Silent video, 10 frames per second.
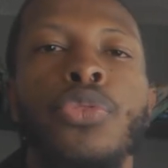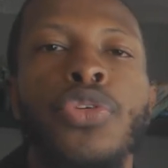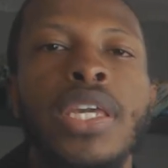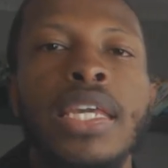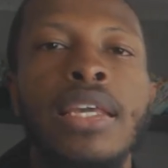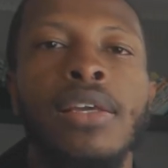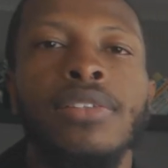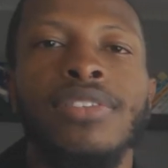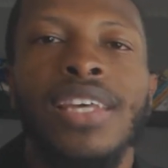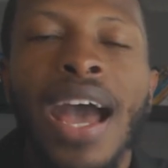the
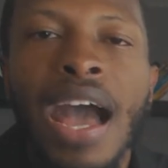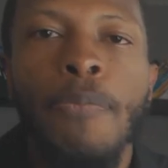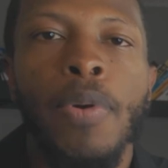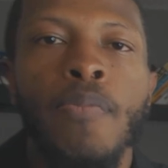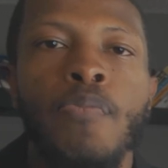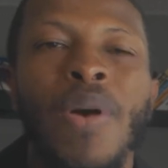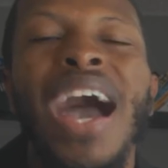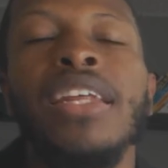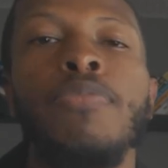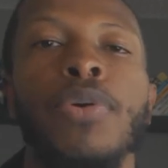top
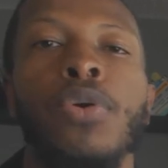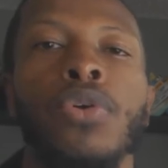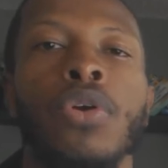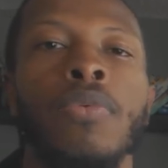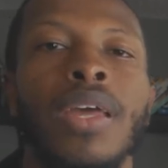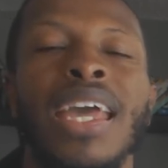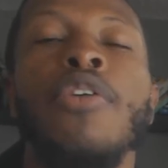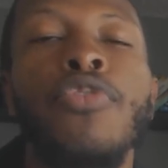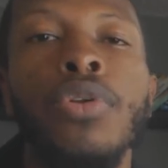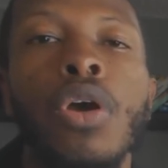bodybuilder
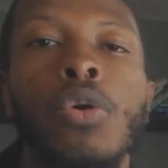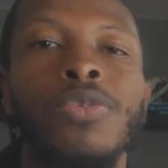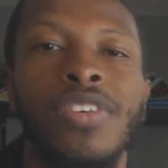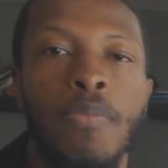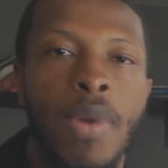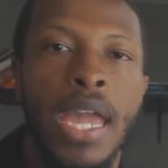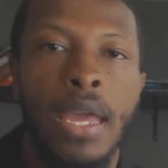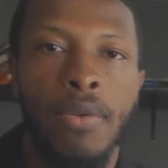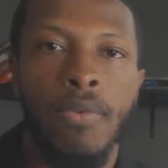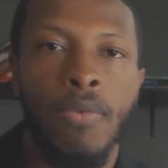ever known to man,
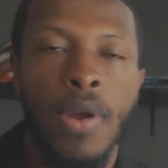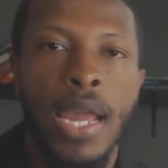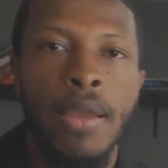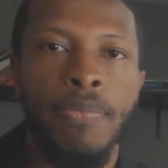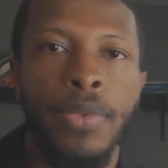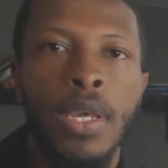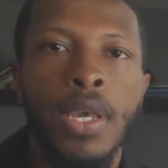right?